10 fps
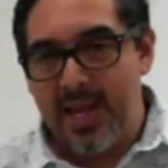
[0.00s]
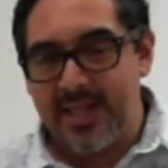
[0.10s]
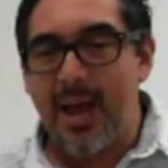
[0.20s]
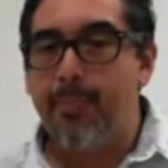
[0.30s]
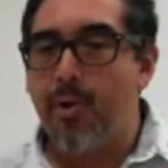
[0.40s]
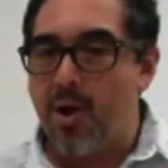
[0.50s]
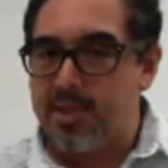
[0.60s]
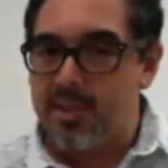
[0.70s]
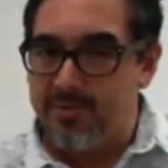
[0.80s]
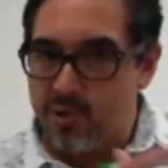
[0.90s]
And in that
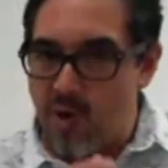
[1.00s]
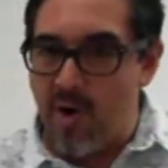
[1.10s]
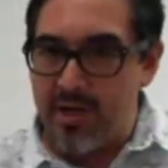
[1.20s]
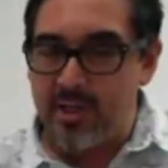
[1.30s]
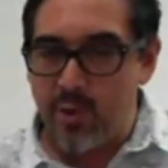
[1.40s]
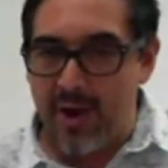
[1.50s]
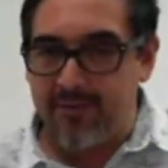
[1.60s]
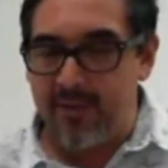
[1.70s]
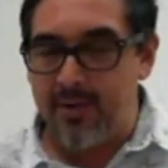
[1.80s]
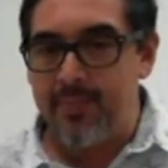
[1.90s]
process of drawing and
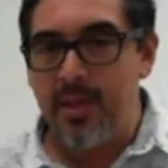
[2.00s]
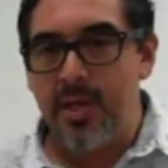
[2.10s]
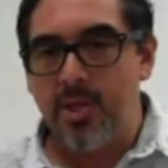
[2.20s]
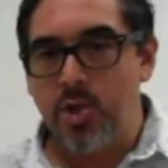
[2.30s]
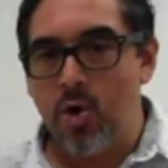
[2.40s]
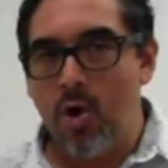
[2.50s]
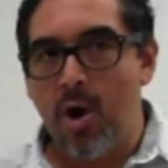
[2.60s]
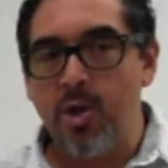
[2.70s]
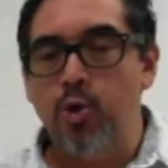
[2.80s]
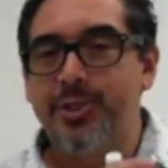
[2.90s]
drafting,
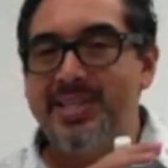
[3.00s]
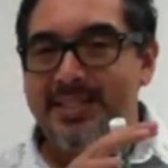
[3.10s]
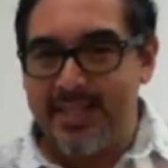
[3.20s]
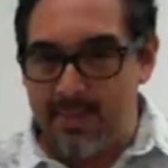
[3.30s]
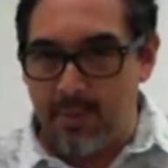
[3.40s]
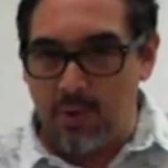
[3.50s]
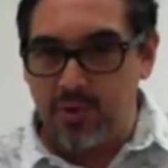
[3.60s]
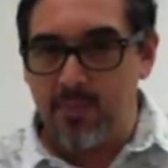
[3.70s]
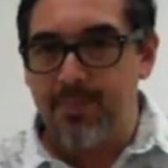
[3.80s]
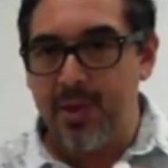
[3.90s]
you are using
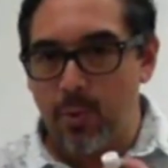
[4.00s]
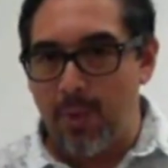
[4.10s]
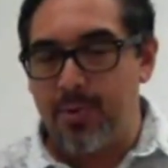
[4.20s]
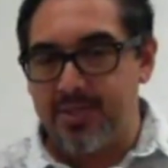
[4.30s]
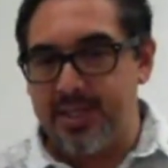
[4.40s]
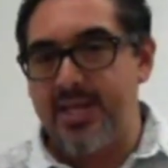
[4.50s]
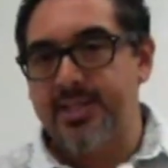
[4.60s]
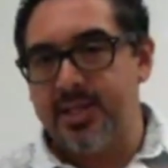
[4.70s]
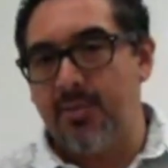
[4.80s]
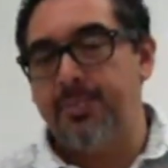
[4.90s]
symbols that
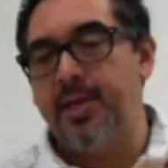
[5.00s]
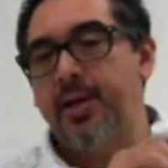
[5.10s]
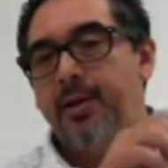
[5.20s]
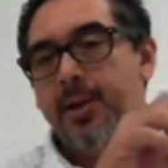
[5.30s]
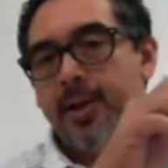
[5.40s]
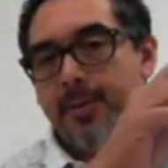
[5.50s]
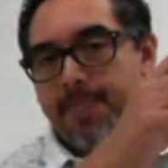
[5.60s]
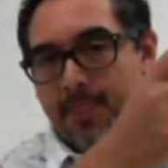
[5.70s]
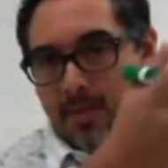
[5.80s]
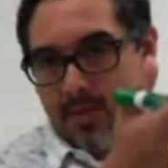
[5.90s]
represent something
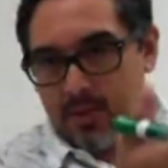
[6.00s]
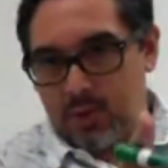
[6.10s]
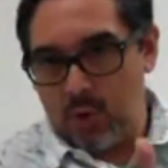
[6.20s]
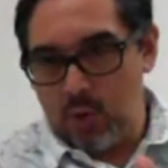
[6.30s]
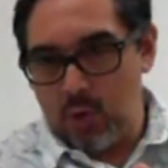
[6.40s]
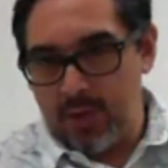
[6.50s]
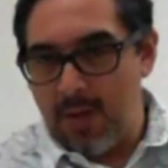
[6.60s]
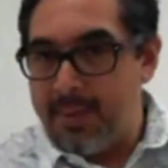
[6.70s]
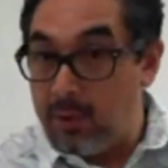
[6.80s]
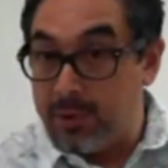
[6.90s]
to
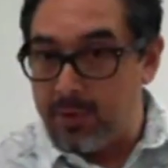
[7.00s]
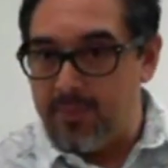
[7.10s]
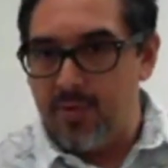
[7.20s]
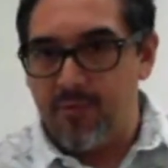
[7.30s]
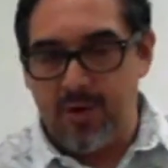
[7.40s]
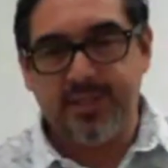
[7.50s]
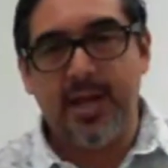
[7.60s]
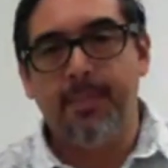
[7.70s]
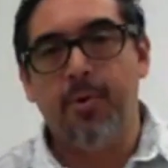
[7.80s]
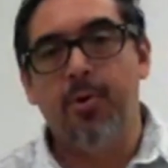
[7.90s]
the builder. For
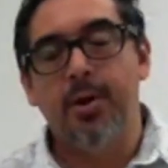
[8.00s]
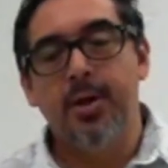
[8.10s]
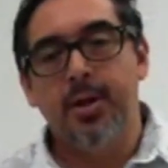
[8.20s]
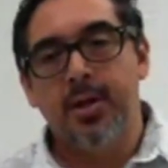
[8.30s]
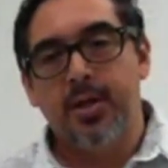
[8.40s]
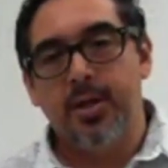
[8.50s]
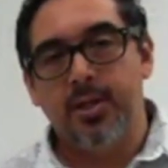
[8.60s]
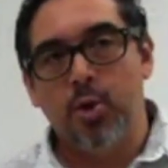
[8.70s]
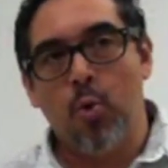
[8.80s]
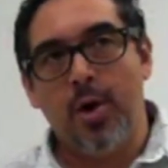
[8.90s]
example,
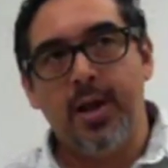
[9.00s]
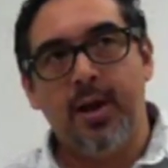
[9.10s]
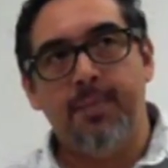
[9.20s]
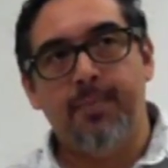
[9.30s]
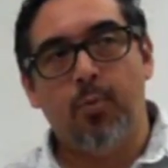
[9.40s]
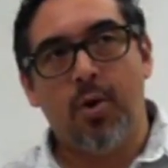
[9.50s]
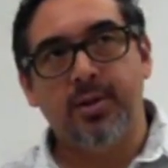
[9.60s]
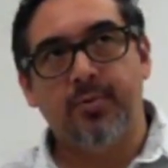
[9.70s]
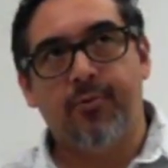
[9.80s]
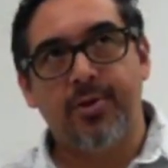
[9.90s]
you
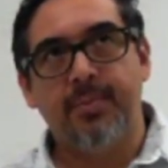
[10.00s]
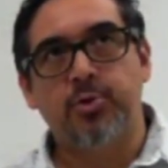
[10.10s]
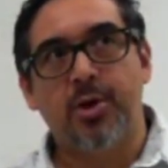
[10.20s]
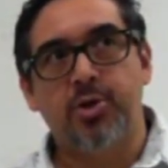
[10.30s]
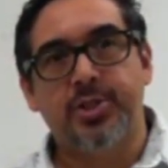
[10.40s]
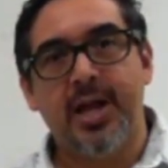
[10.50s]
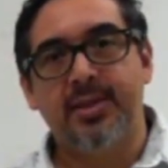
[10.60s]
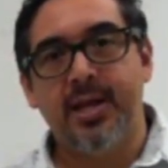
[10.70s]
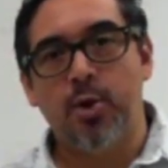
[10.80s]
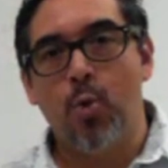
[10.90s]
want for them to
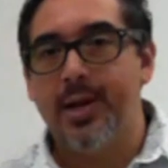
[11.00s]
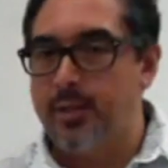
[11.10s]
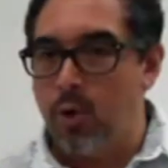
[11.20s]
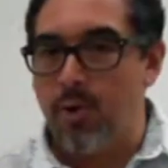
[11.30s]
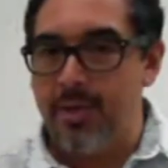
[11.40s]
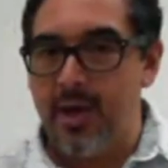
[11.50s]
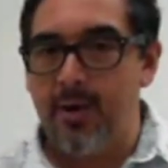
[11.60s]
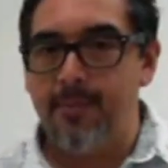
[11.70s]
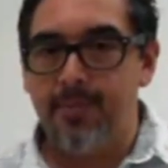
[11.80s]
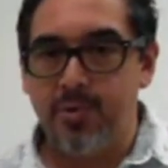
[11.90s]
understand that you want a door
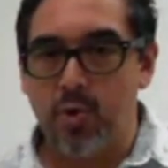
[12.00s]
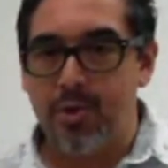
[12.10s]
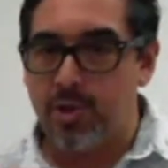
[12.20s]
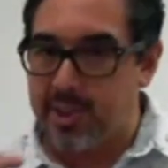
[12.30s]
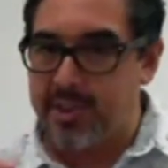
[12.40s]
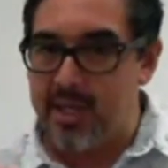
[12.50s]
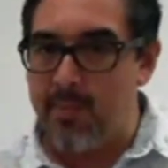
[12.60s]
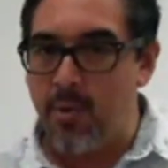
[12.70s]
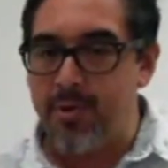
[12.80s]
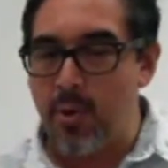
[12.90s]
there, so there's a
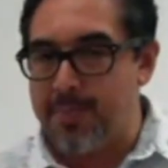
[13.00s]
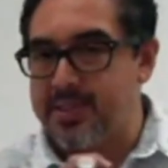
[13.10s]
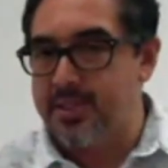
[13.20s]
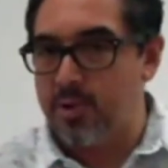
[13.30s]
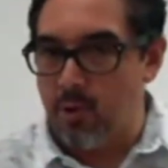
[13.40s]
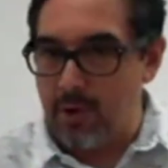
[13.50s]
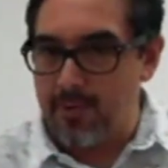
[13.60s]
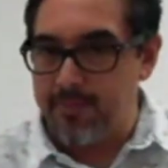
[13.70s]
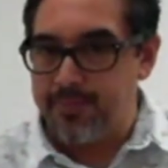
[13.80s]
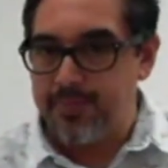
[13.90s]
symbol that represents a
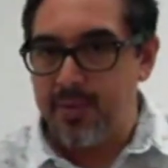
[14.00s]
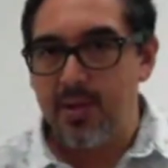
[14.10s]
door.